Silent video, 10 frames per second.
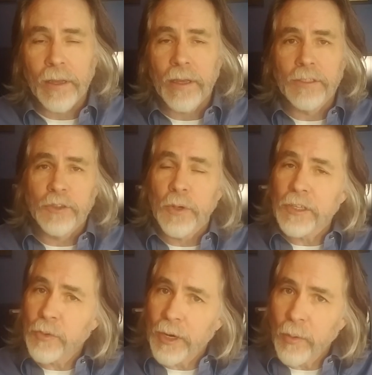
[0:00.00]
It's
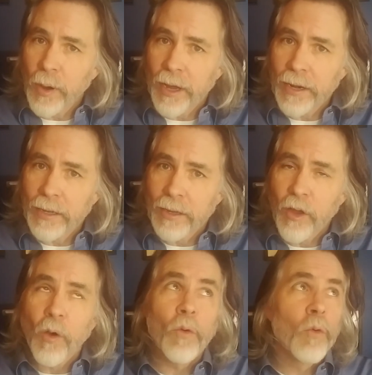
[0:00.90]
2021.
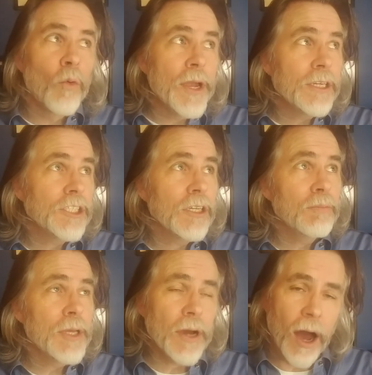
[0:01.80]
We should
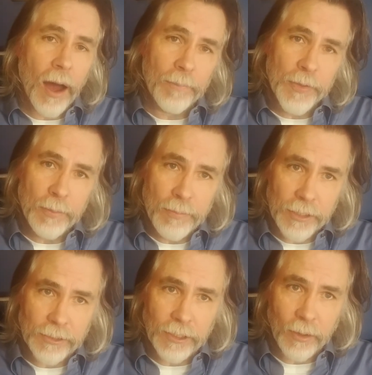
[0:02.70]
be
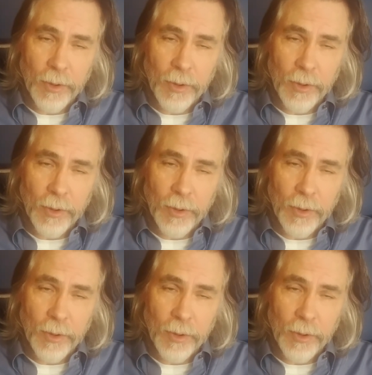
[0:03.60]
optimistic.